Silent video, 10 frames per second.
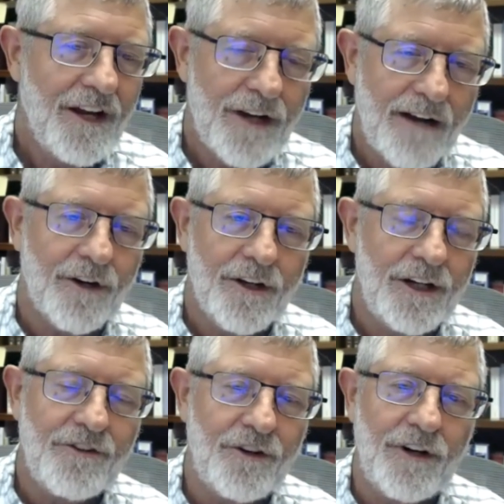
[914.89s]
You're never
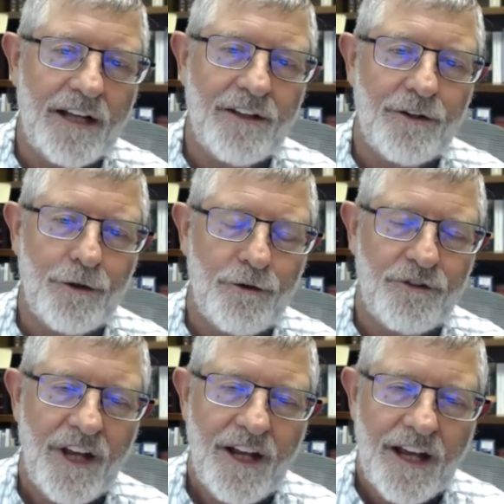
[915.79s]
going to turn on the
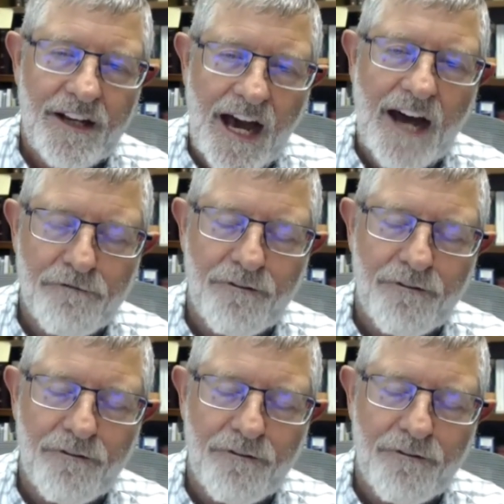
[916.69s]
news and not